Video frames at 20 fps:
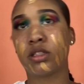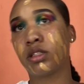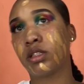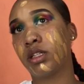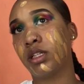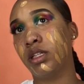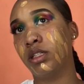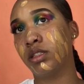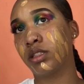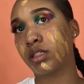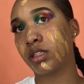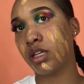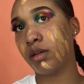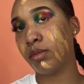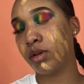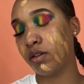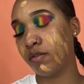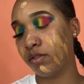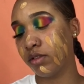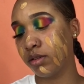and some
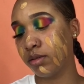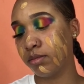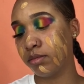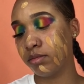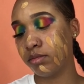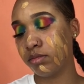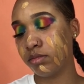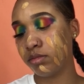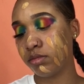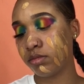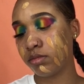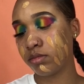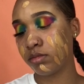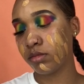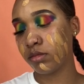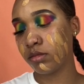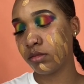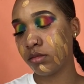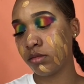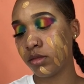of them
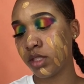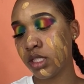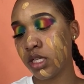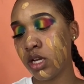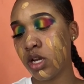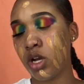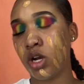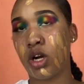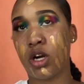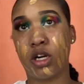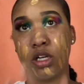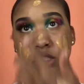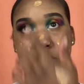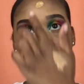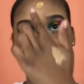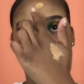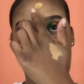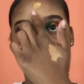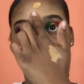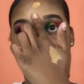are
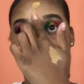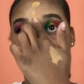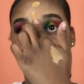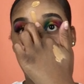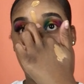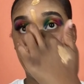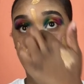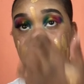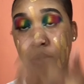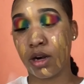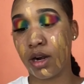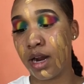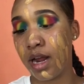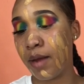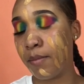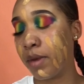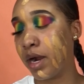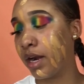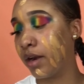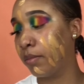too dark from where I
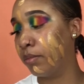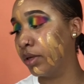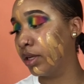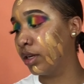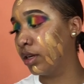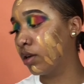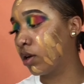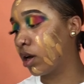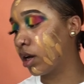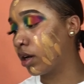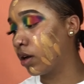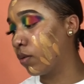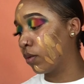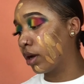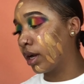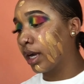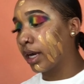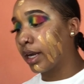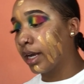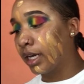might have been darker
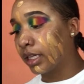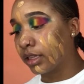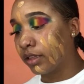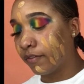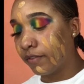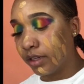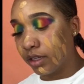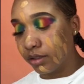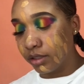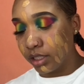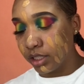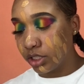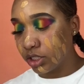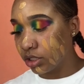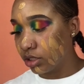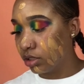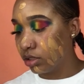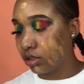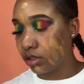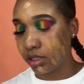I got the
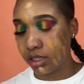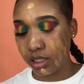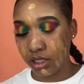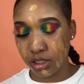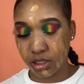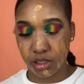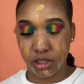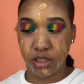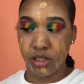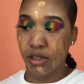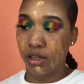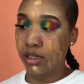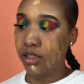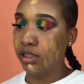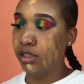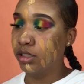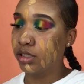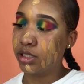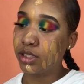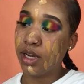foundation and none
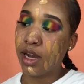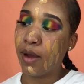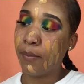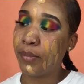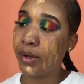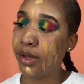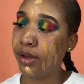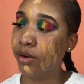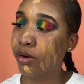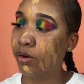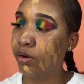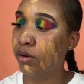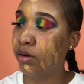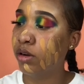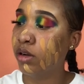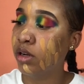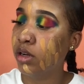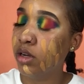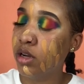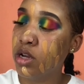just got pale
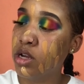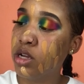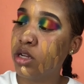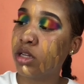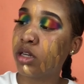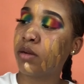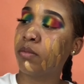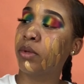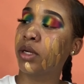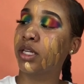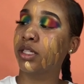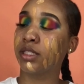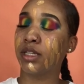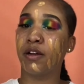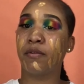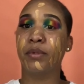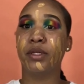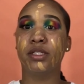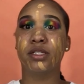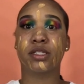because I've
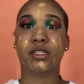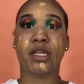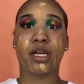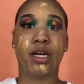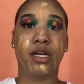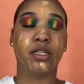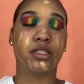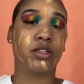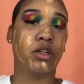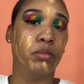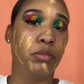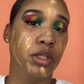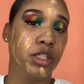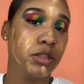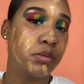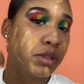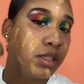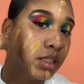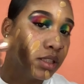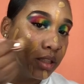been inside so much
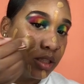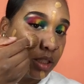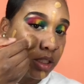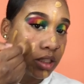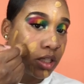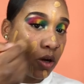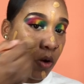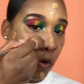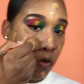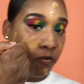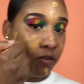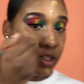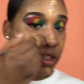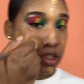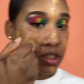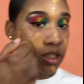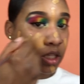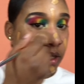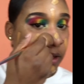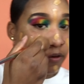because of this COVID
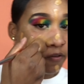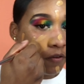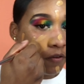stuff.